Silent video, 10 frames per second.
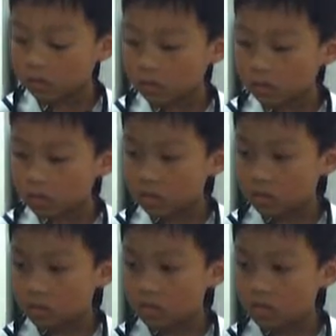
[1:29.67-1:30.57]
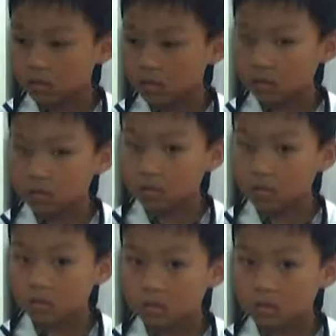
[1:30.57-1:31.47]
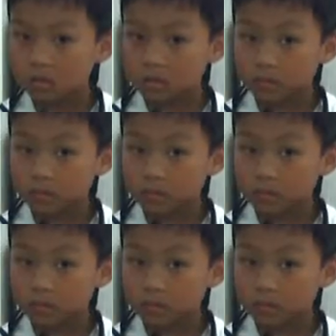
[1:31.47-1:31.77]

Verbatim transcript: Very good, Nick. Thank you.